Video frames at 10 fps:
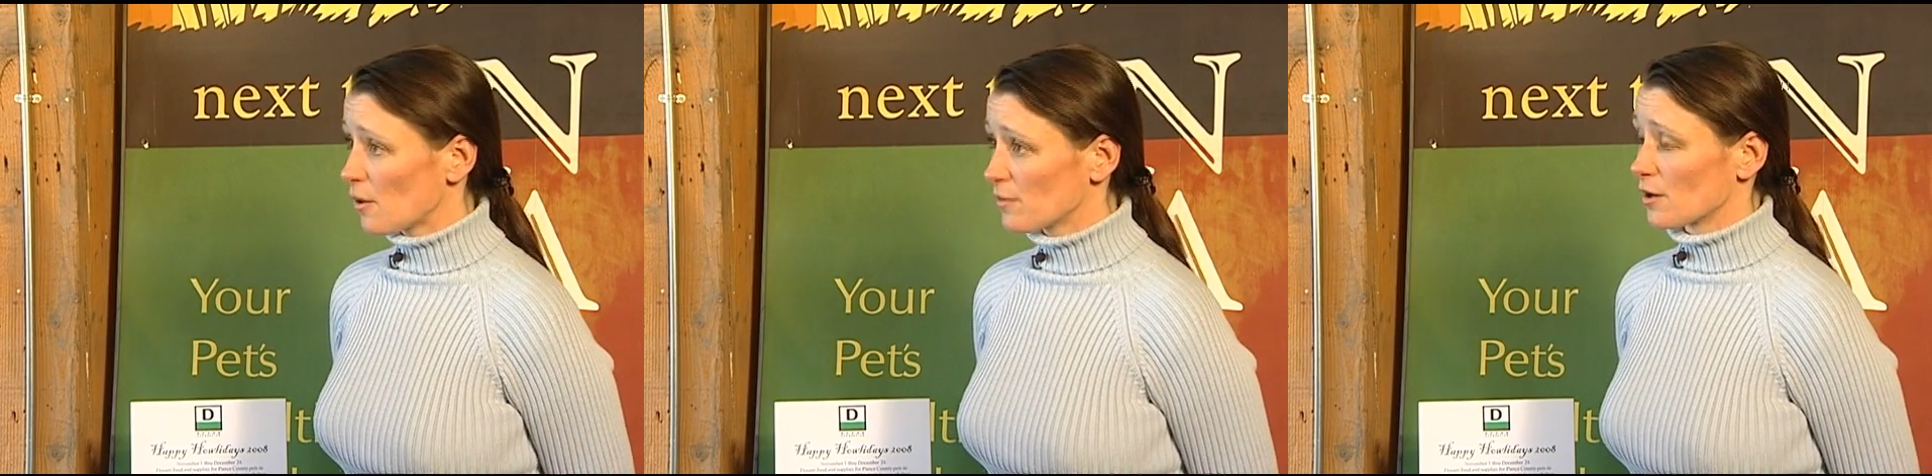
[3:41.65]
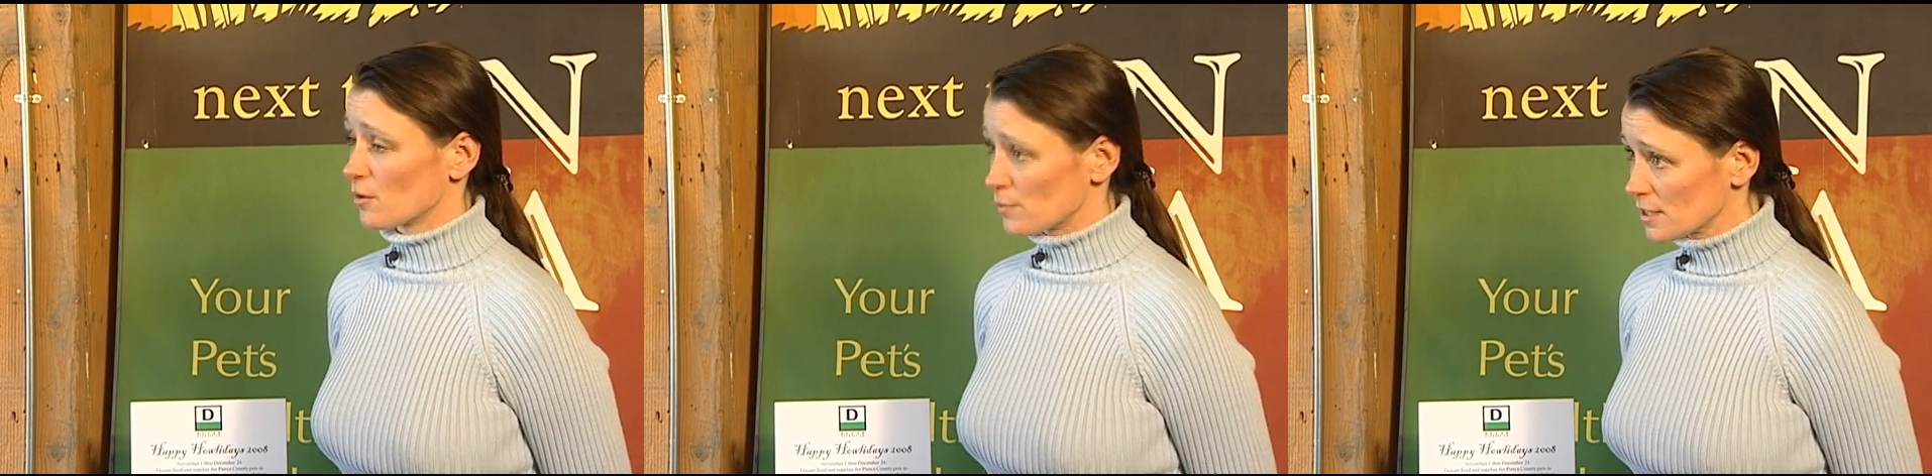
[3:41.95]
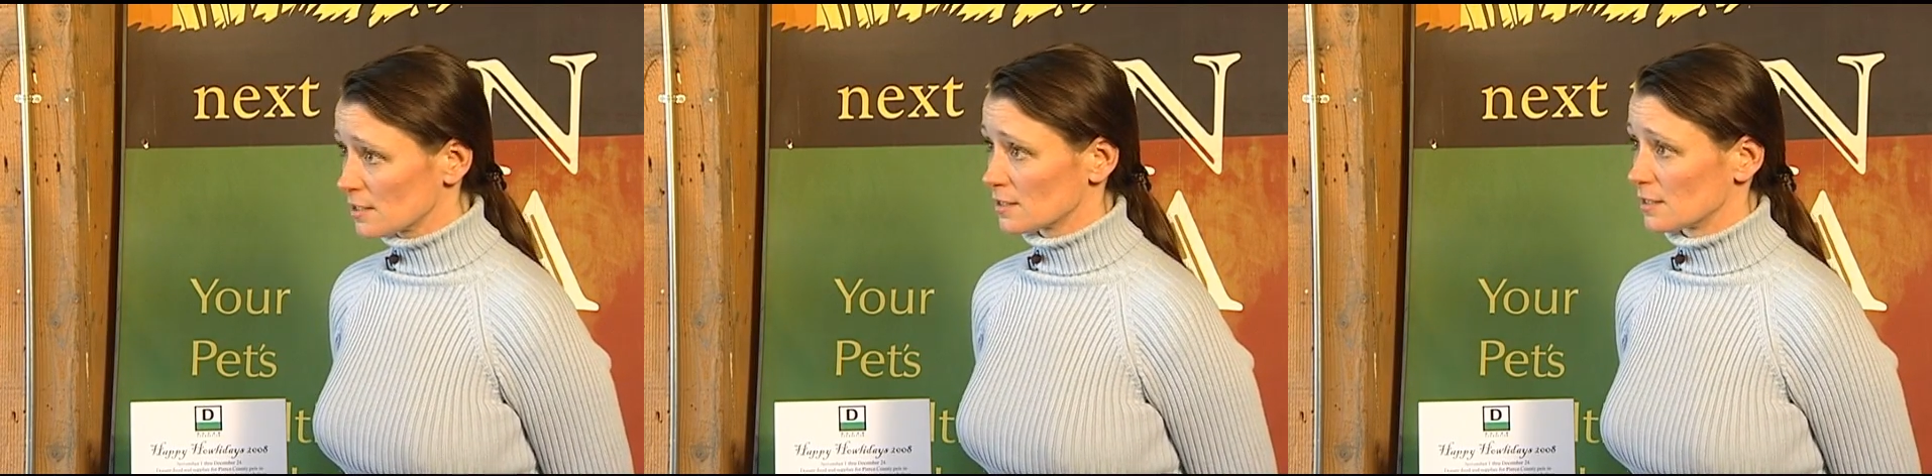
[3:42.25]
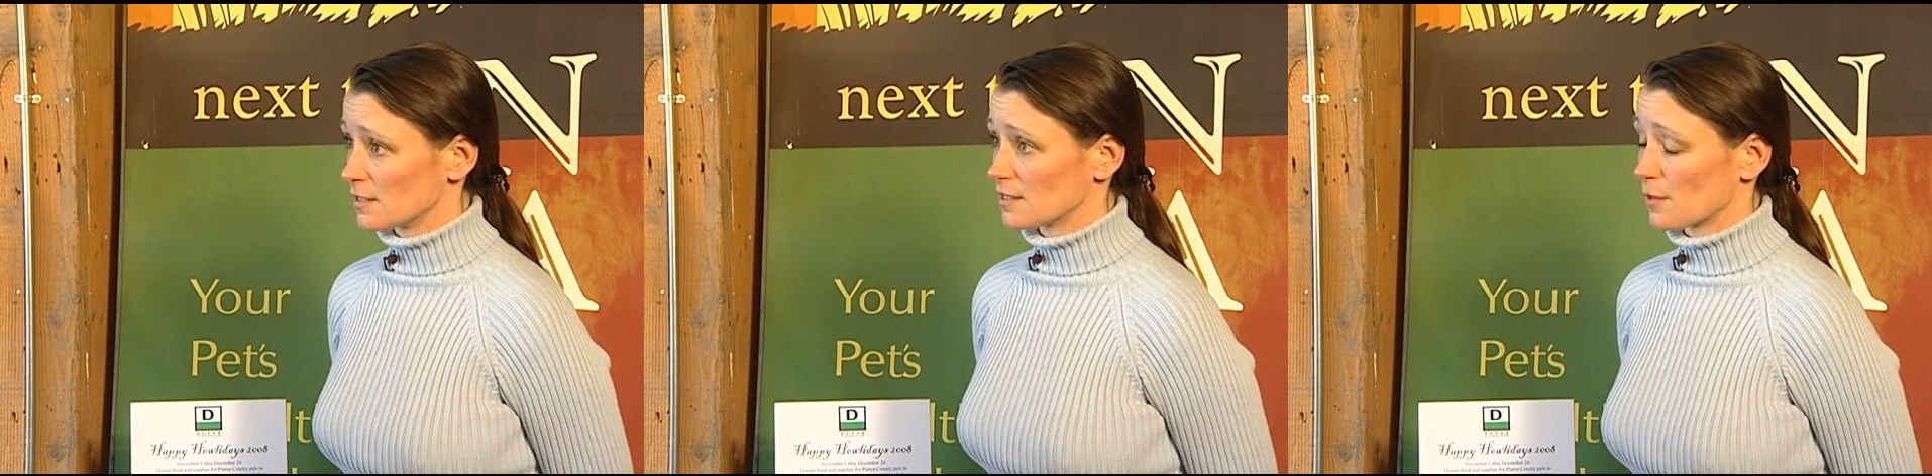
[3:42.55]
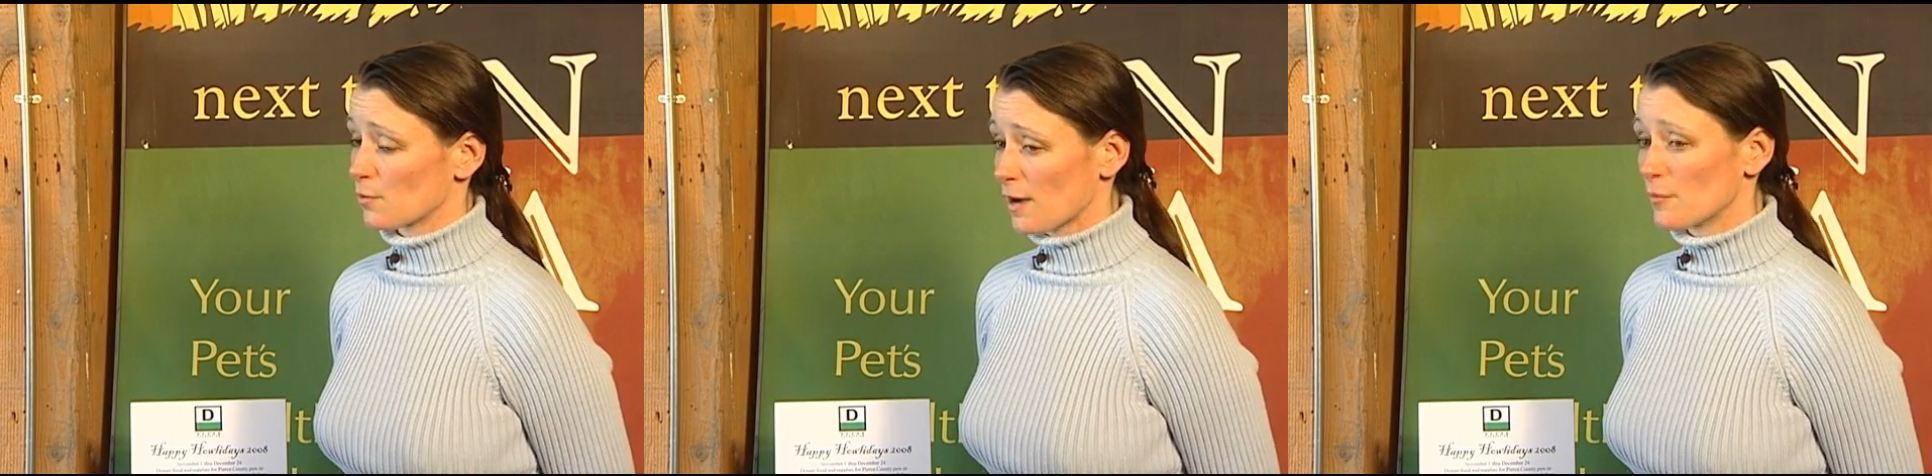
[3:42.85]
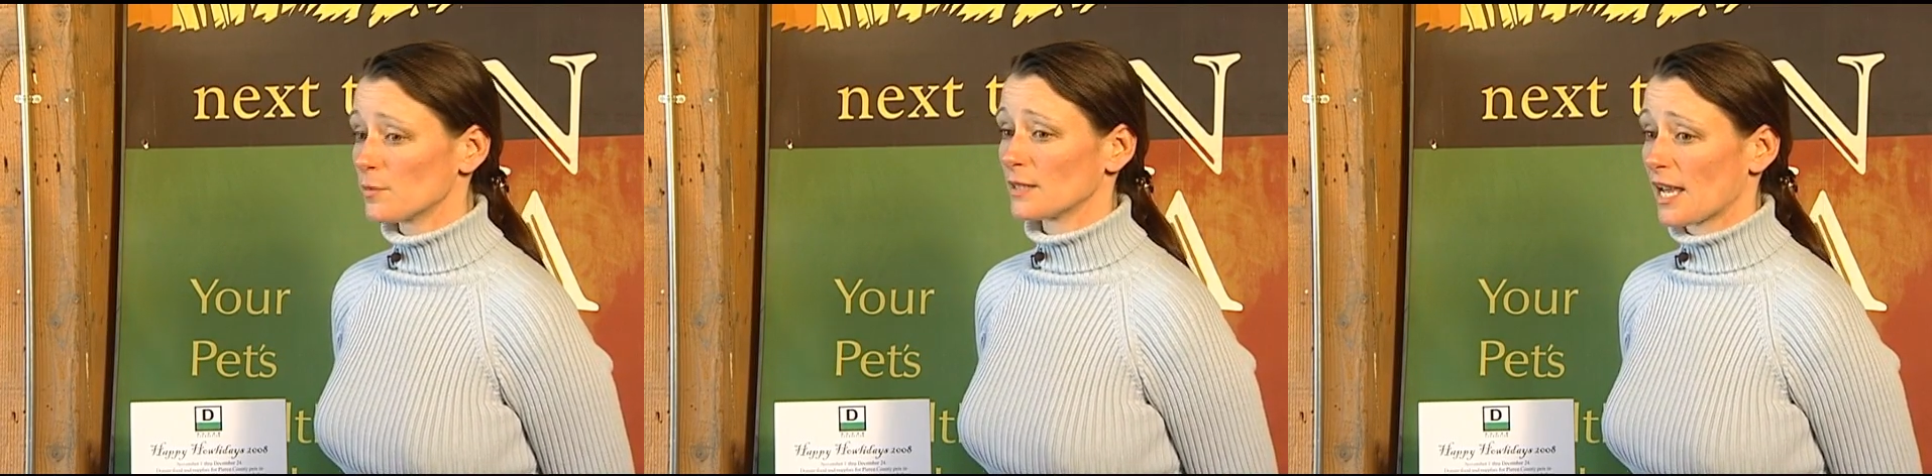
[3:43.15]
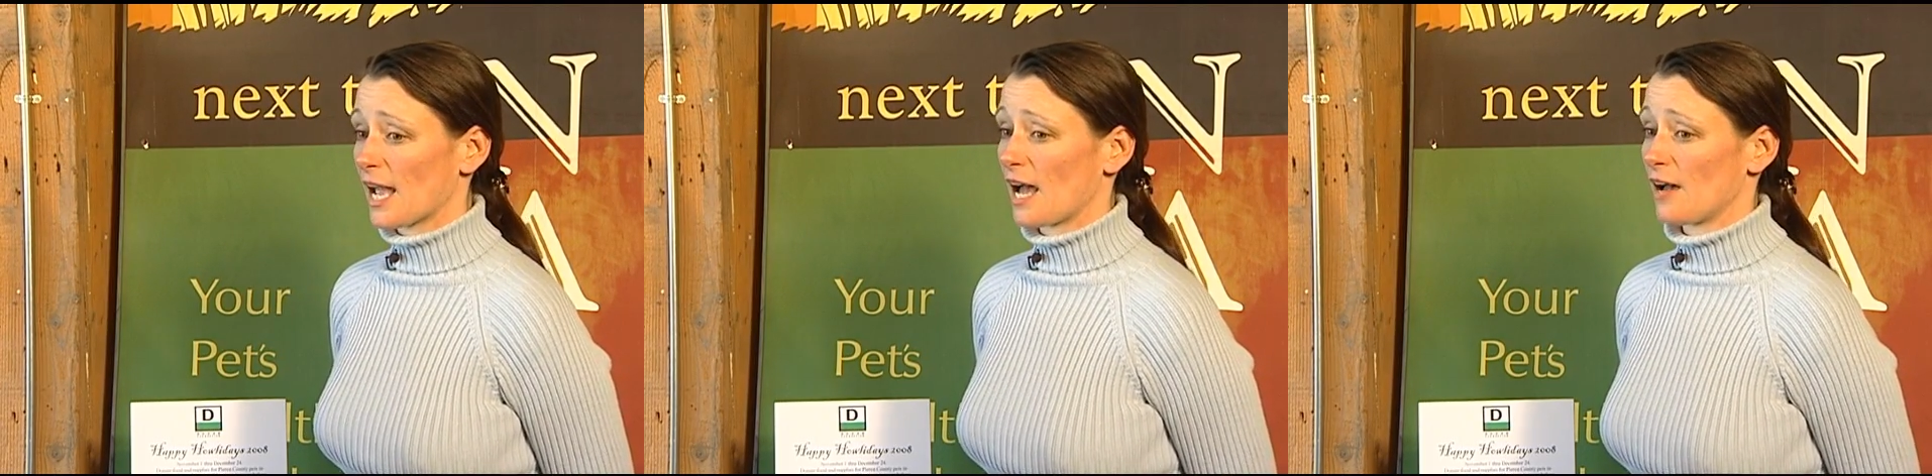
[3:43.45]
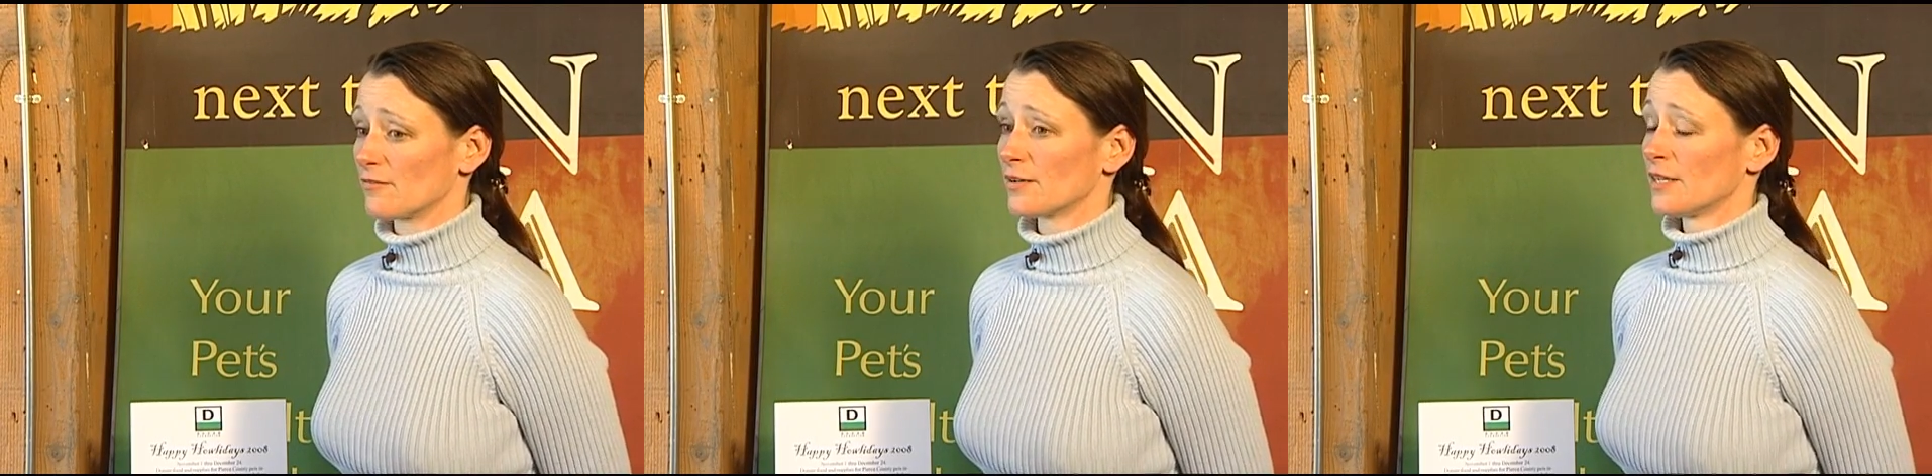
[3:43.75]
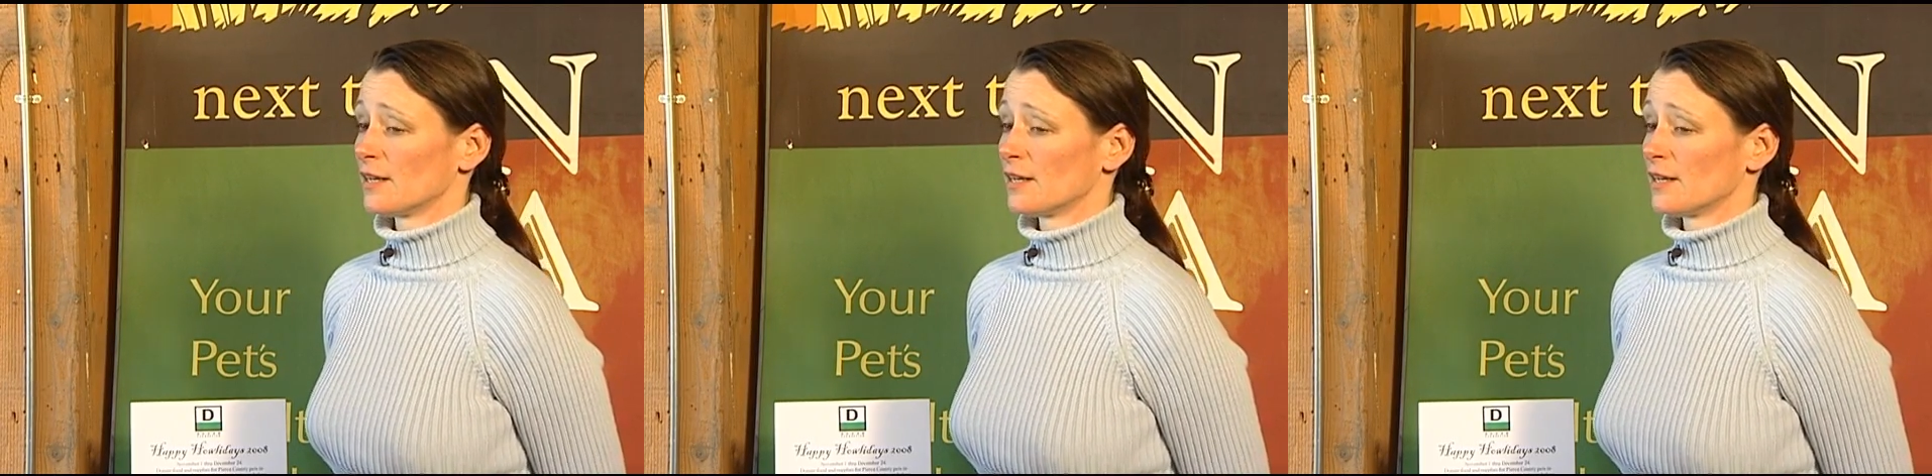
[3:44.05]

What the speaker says: out there and businesses that probably have